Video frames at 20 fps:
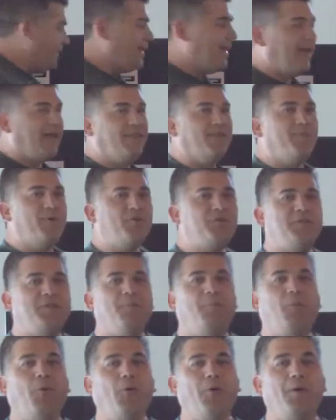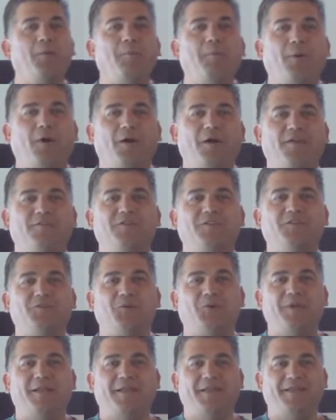And the most important part of a
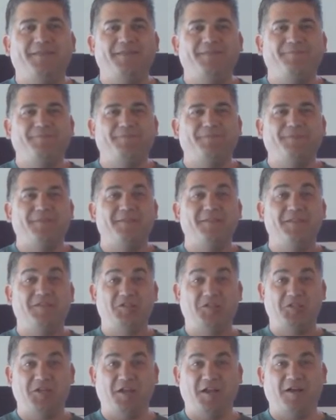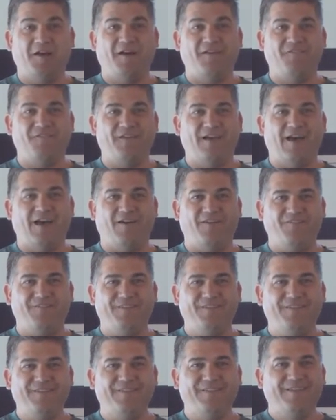toilet, the shut-off valve.
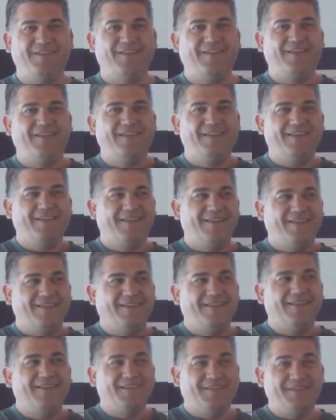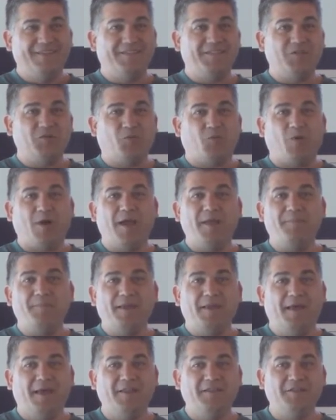This is right
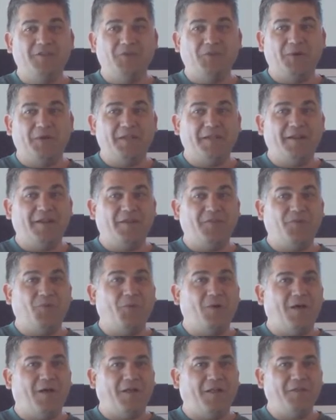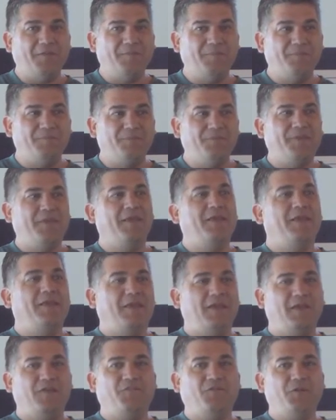behind the toilet on the wall.
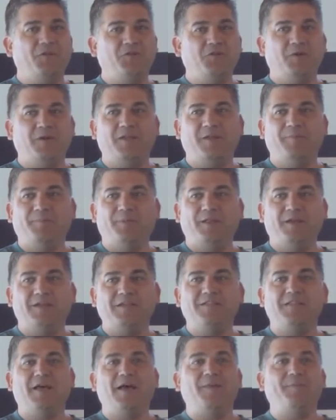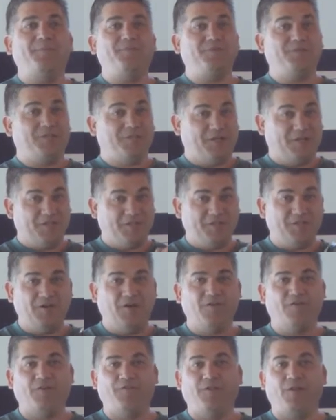If your toilet plugs up, starts to
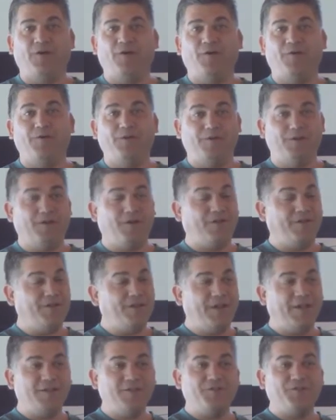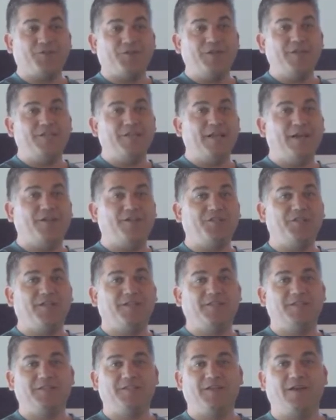overflow, all you gotta do is reach down,
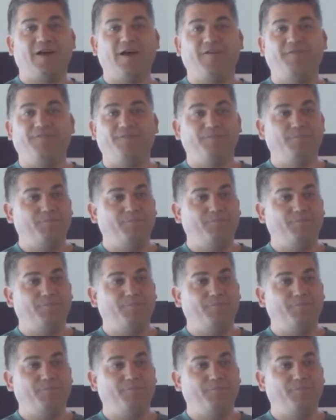shut this off,